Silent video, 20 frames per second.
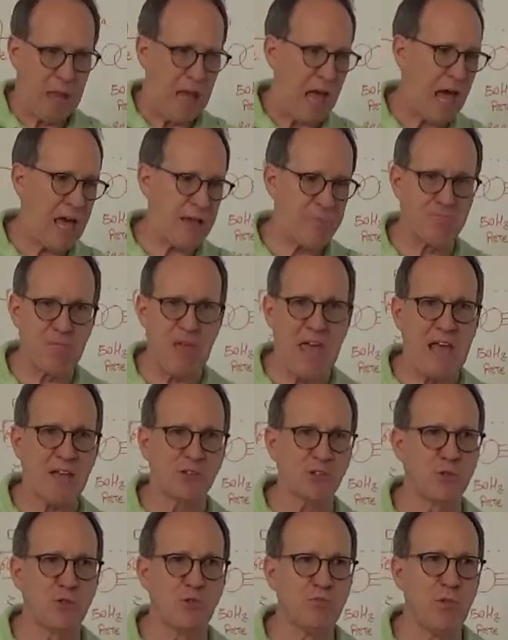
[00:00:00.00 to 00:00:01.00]
I
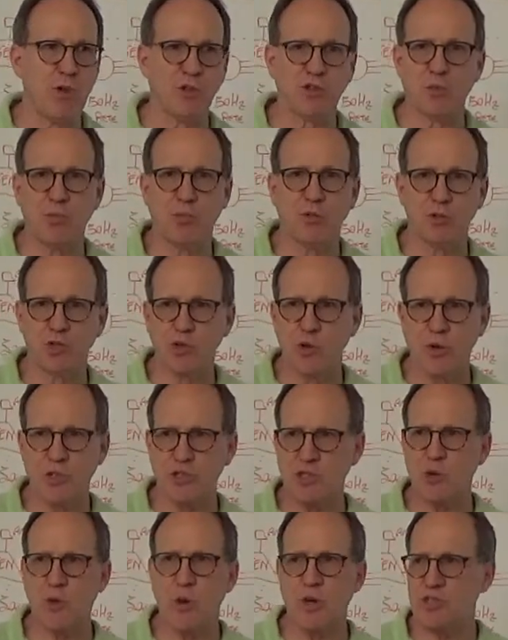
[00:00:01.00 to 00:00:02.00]
answered multiple
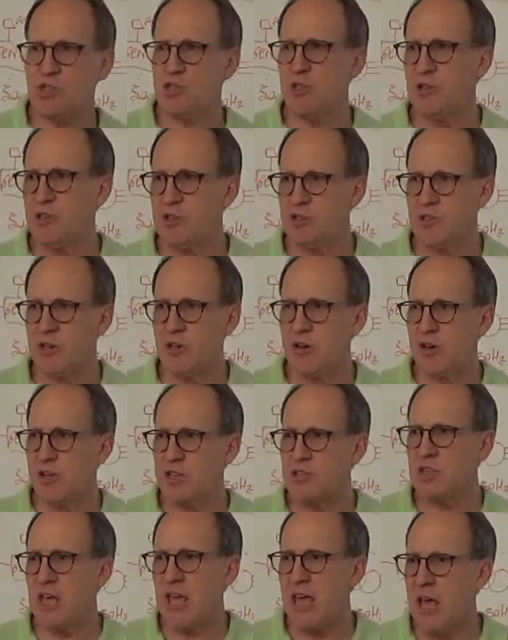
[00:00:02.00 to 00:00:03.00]
choice questions in an
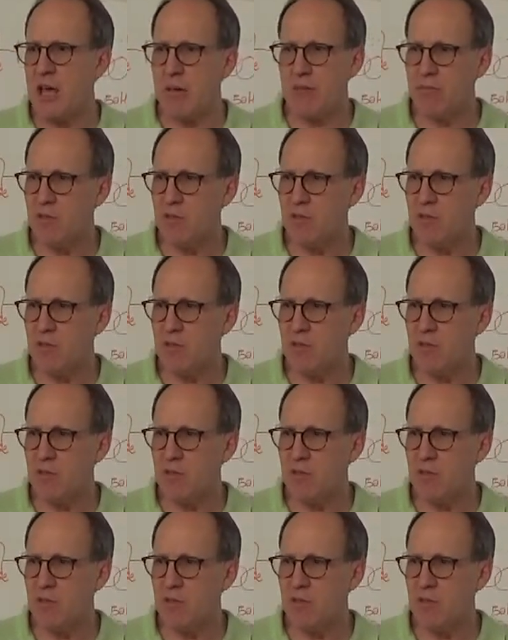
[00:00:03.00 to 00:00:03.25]
exam.